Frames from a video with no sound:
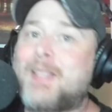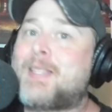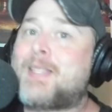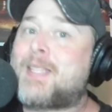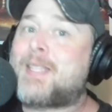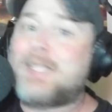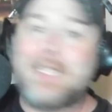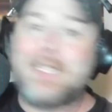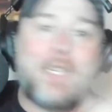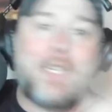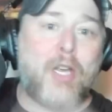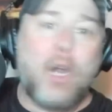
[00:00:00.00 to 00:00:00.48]

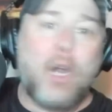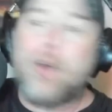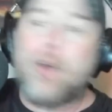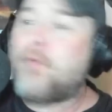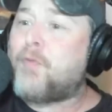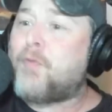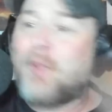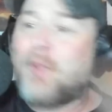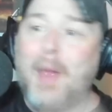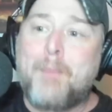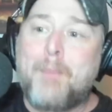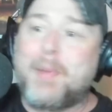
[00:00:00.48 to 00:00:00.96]
You're
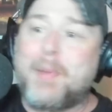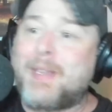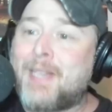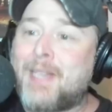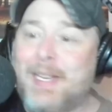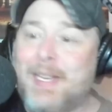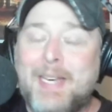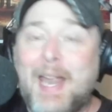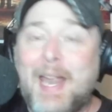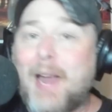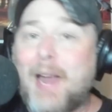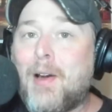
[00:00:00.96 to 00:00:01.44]
flipping the
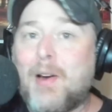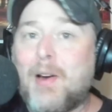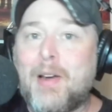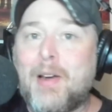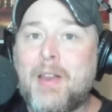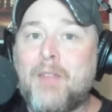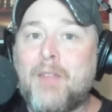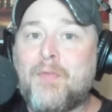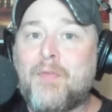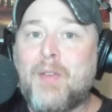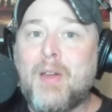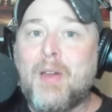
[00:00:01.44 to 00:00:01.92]

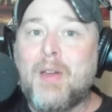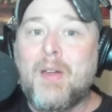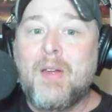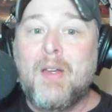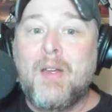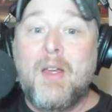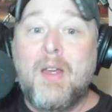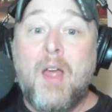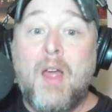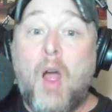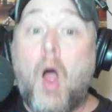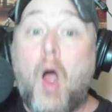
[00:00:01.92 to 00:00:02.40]
narrative
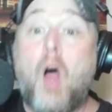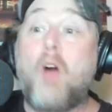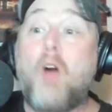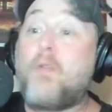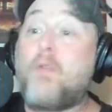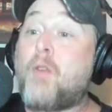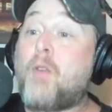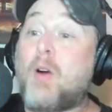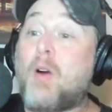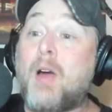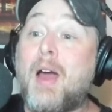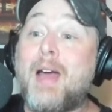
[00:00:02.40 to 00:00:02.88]

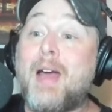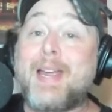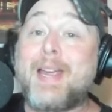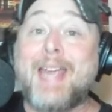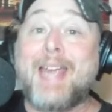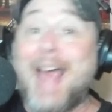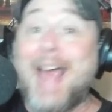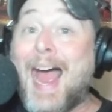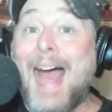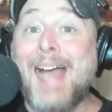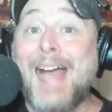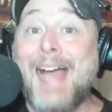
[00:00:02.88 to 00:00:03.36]
over a
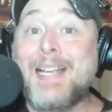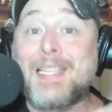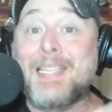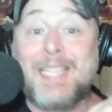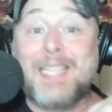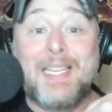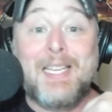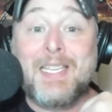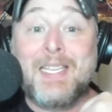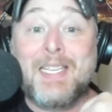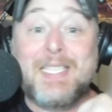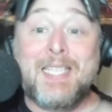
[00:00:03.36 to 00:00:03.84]
guy's
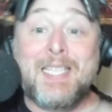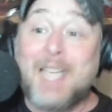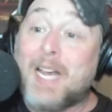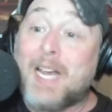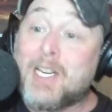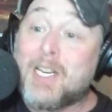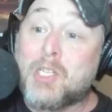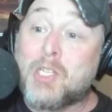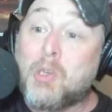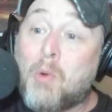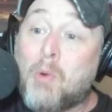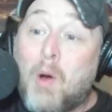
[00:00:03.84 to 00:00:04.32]

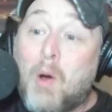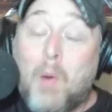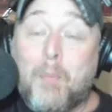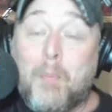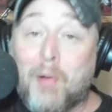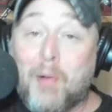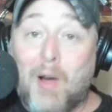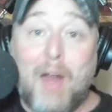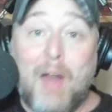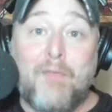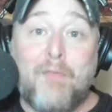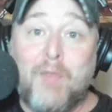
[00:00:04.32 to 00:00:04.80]
sexual
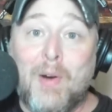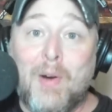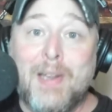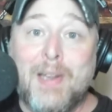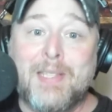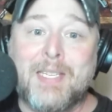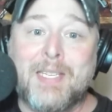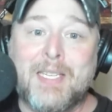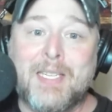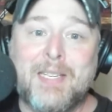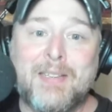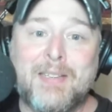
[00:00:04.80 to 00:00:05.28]

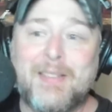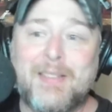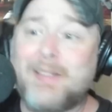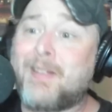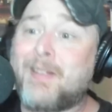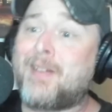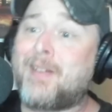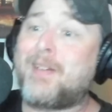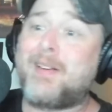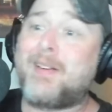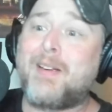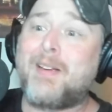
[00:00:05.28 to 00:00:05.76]
preference?
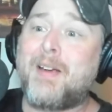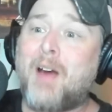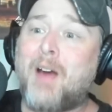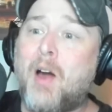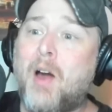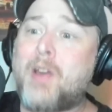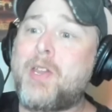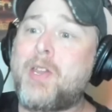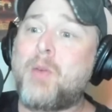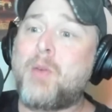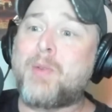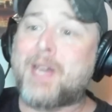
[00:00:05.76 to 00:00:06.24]
Are
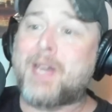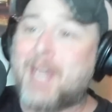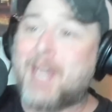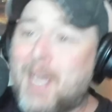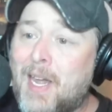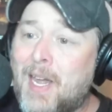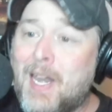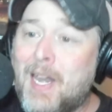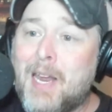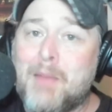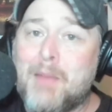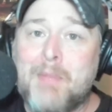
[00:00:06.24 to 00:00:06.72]
you
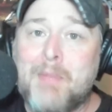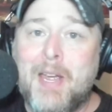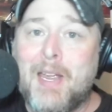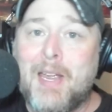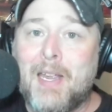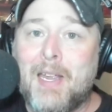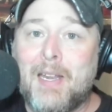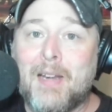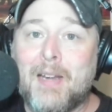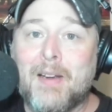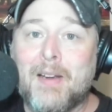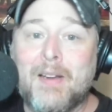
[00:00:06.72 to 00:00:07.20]
kidding
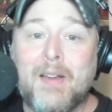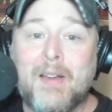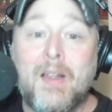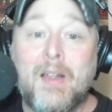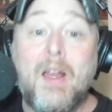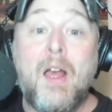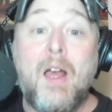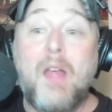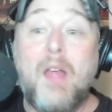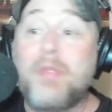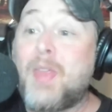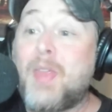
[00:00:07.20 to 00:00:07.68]
me?
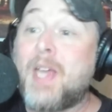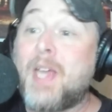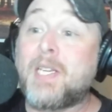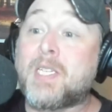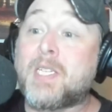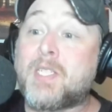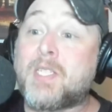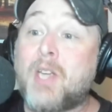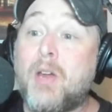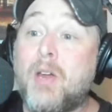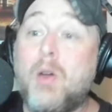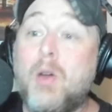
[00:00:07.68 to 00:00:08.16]
This
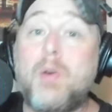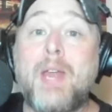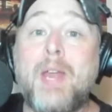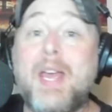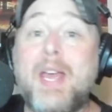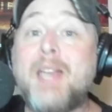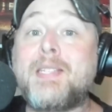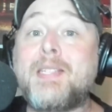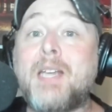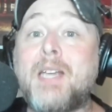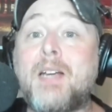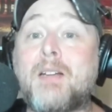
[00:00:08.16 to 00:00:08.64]
dude
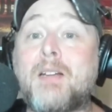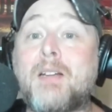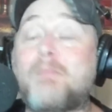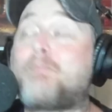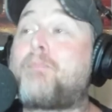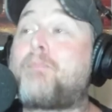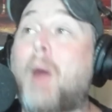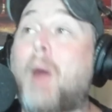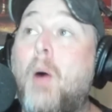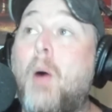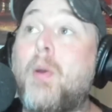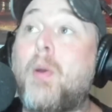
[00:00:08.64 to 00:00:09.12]
is a
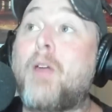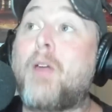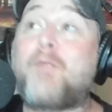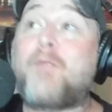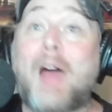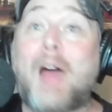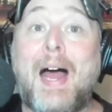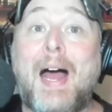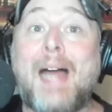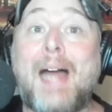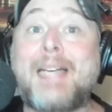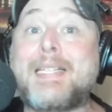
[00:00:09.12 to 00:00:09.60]
bona
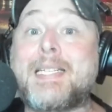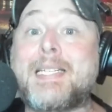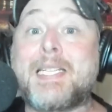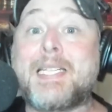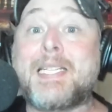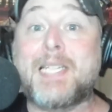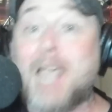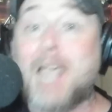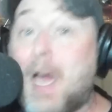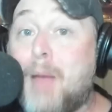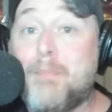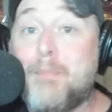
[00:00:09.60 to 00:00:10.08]
fide
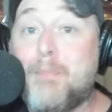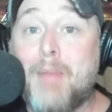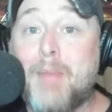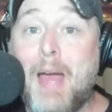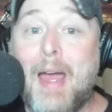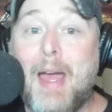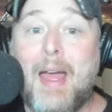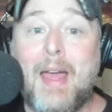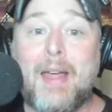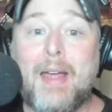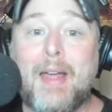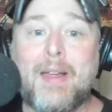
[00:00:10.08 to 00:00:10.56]

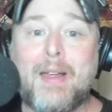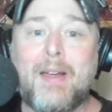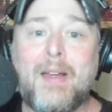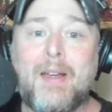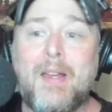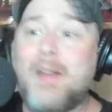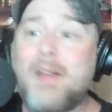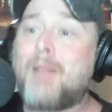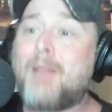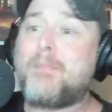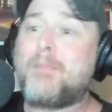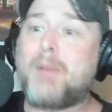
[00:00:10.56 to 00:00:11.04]
scumbag.
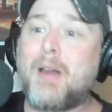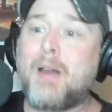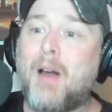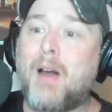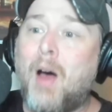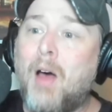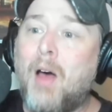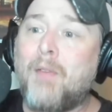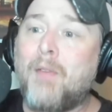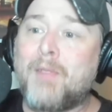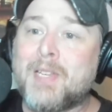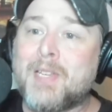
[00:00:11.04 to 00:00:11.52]
But
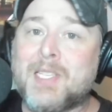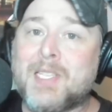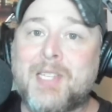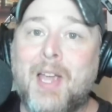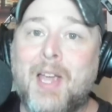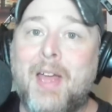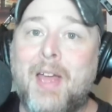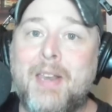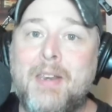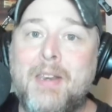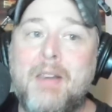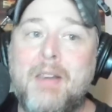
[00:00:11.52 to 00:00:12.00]
all of a
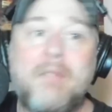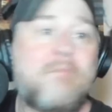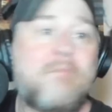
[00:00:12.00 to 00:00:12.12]
sudden,